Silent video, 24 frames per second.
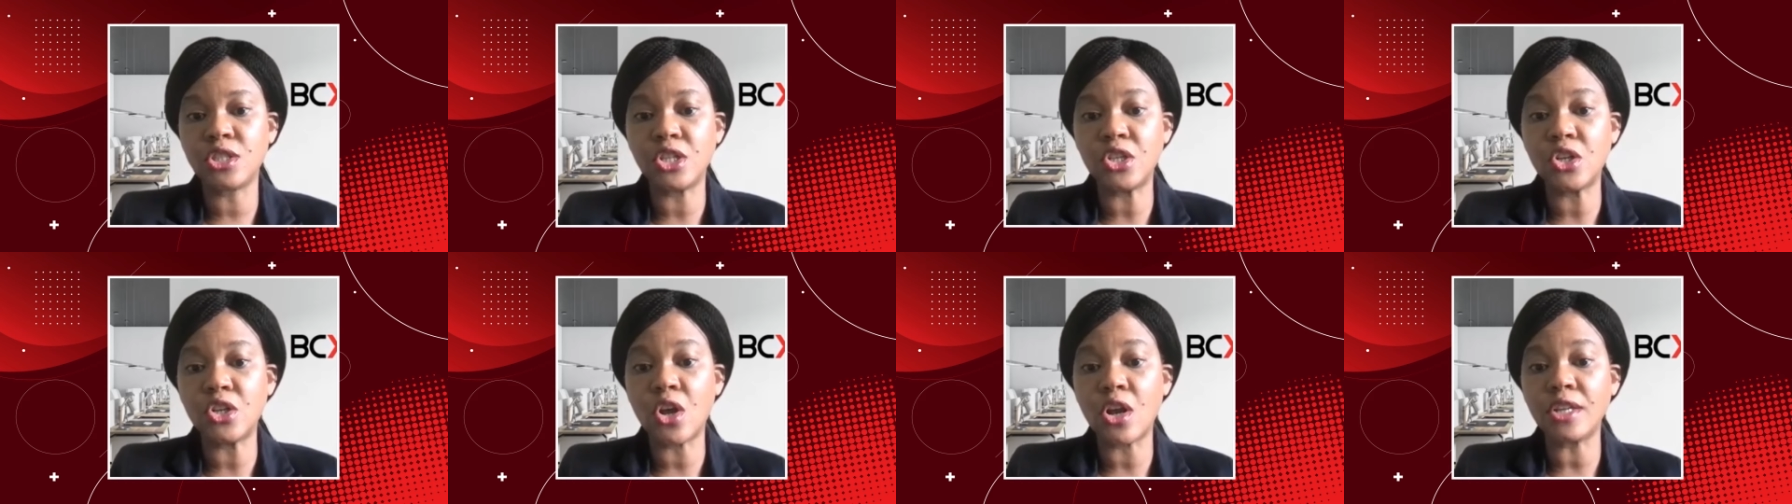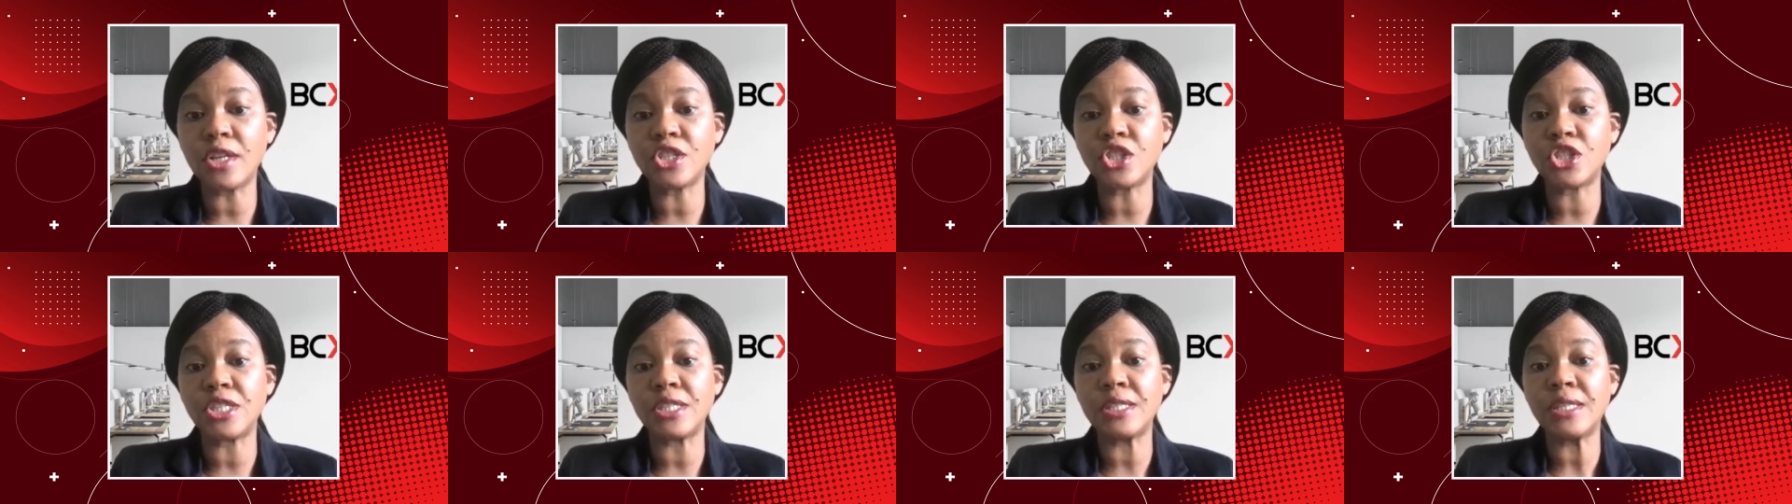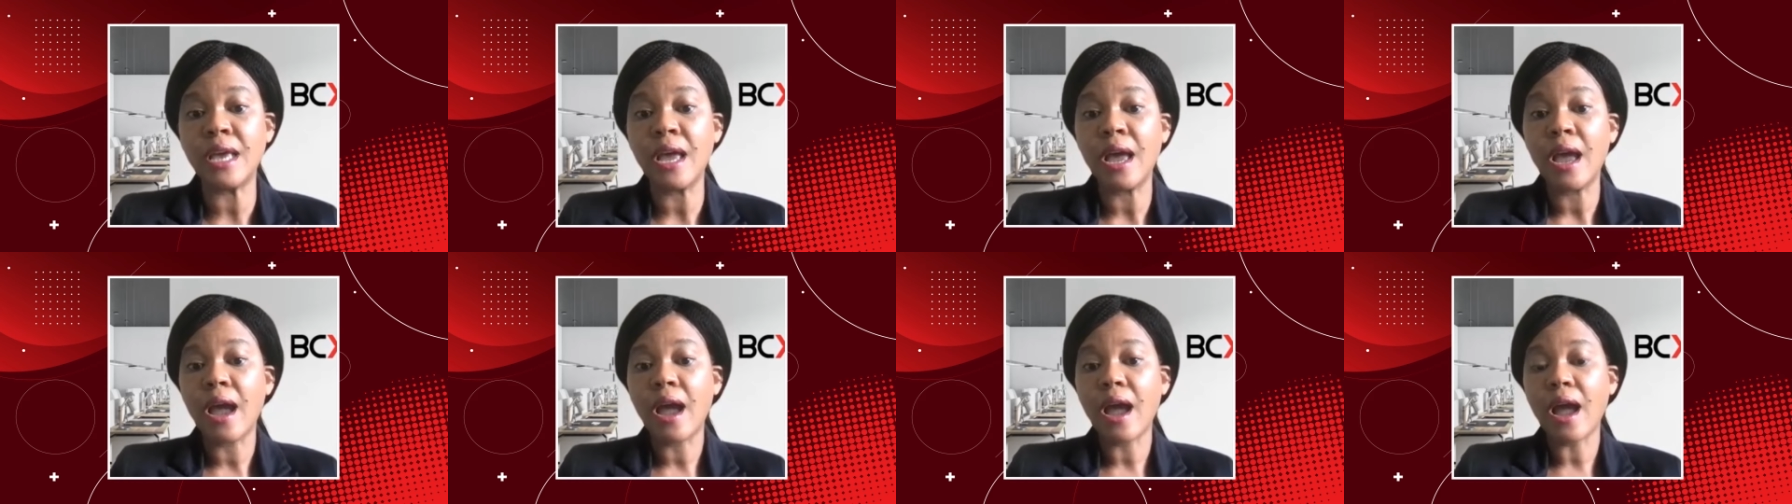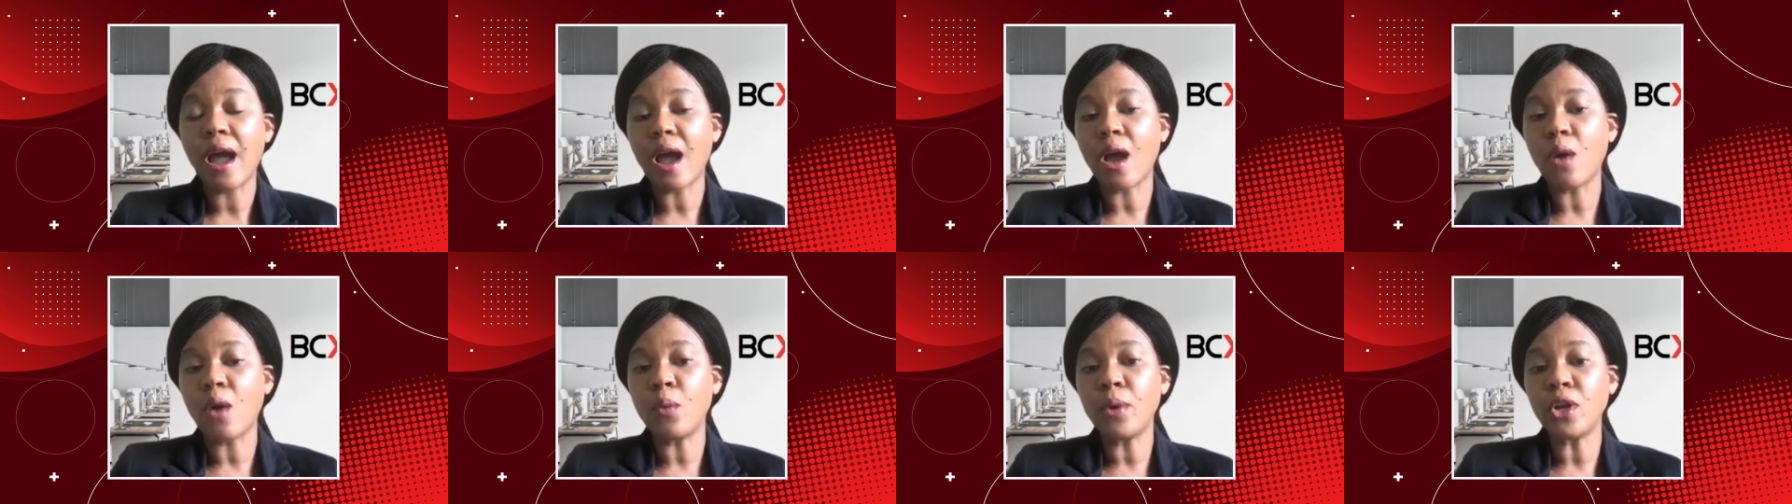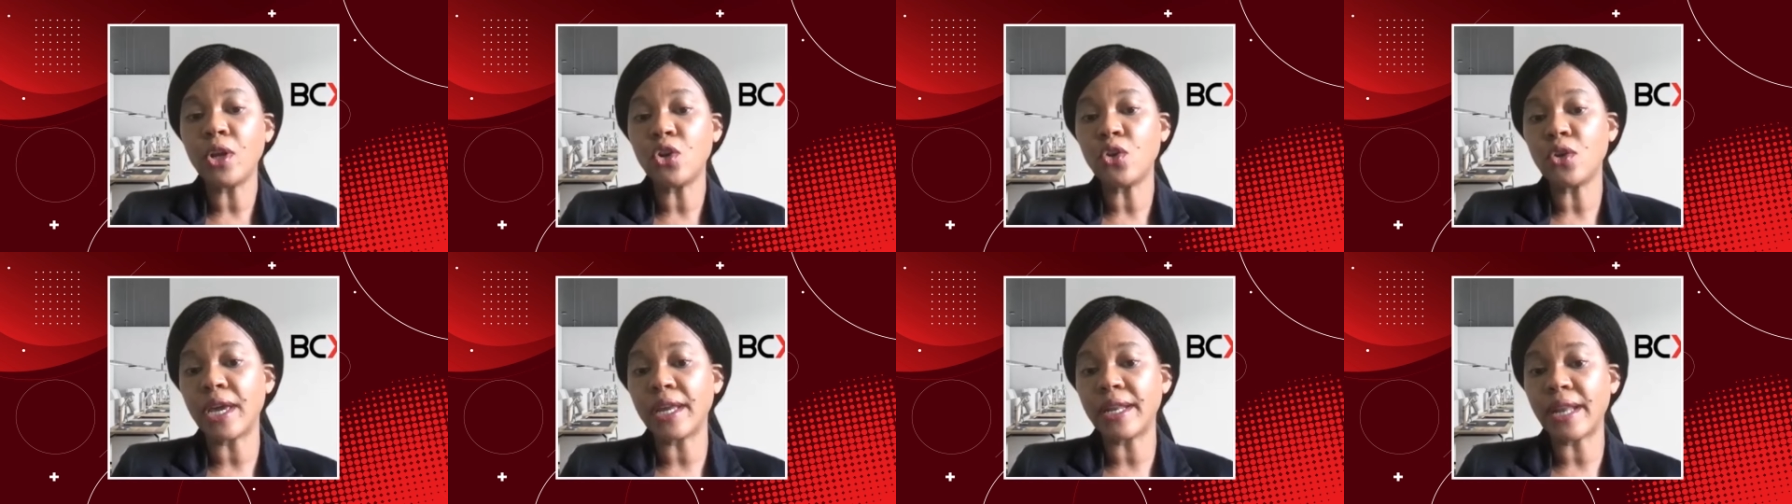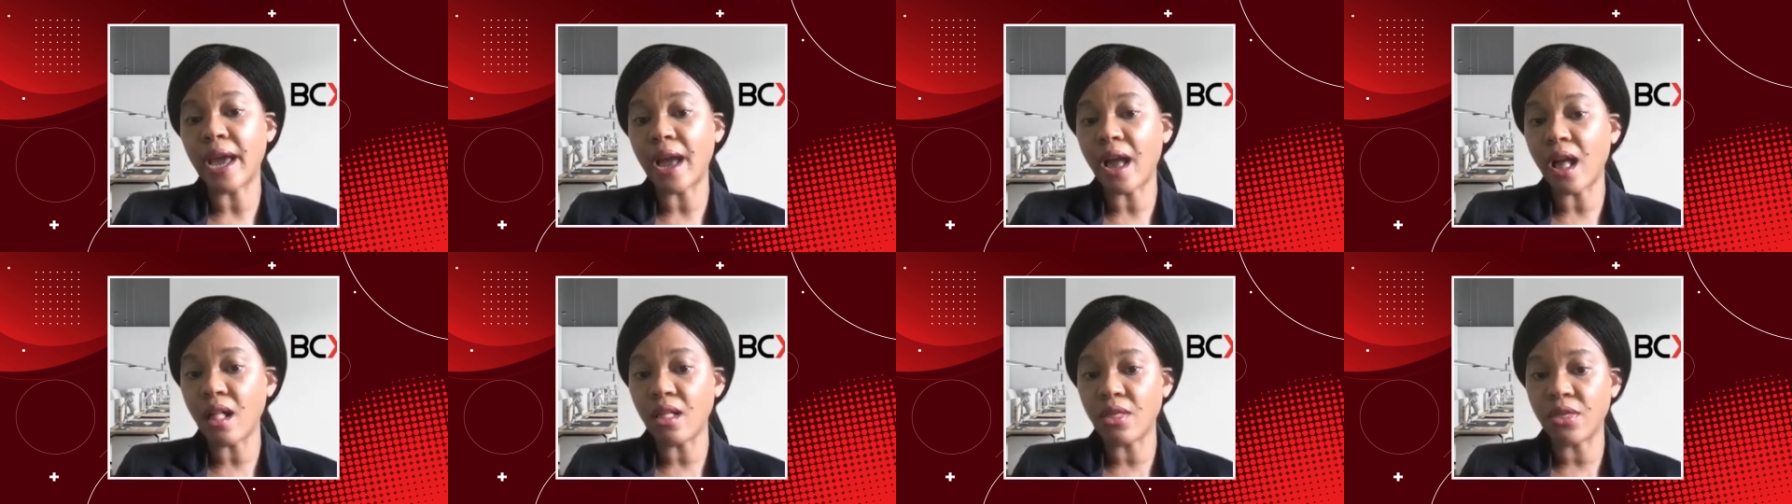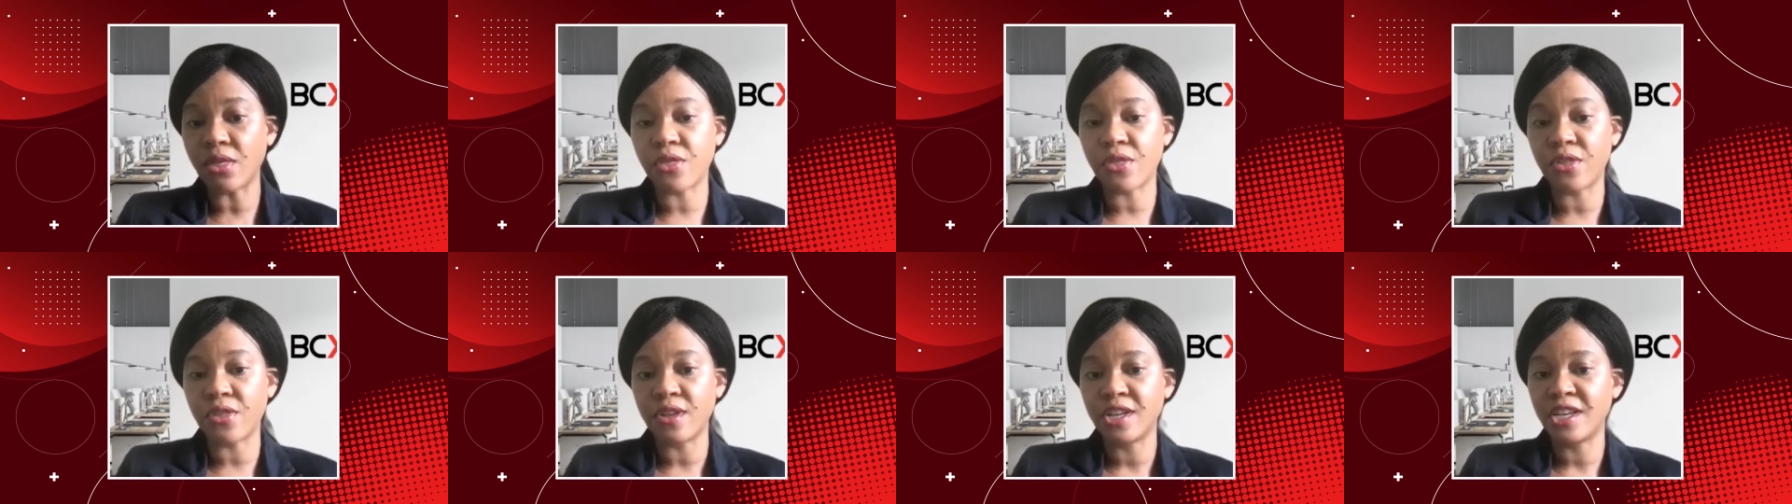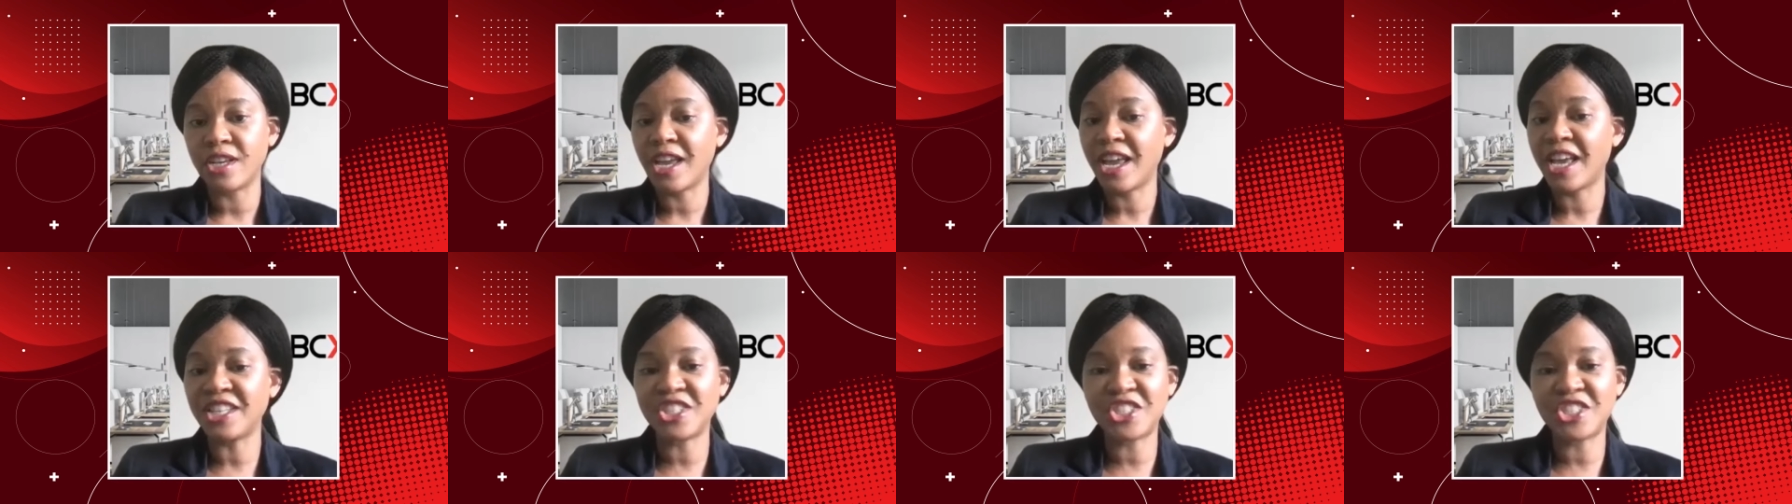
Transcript: technologies, how we look at health